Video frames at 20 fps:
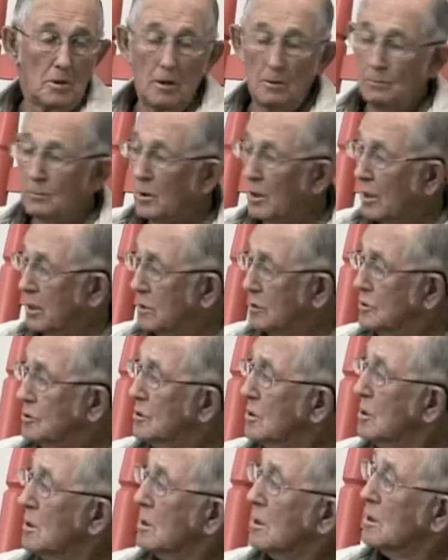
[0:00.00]
a
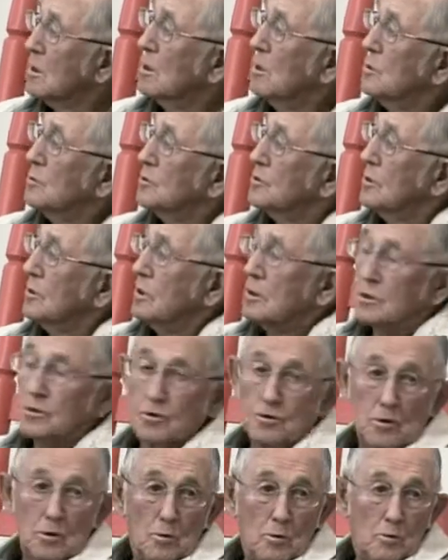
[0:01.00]
place close to
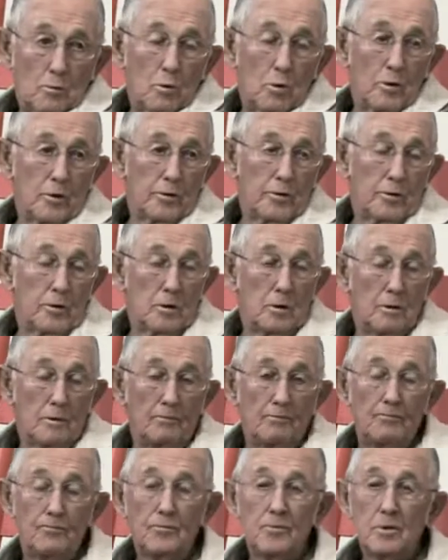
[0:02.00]
this store where the
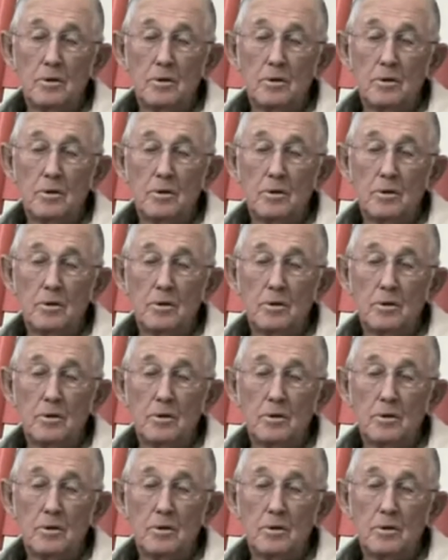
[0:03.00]
um,